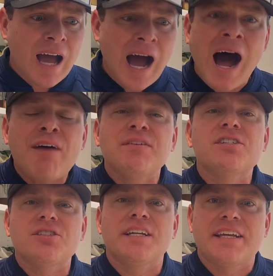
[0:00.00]

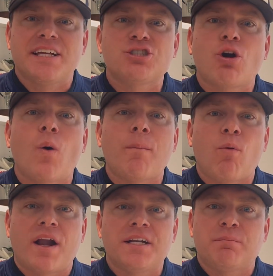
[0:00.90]
Obviously, kids grow up
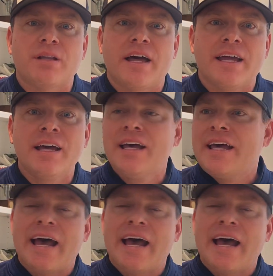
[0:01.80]
wanting to play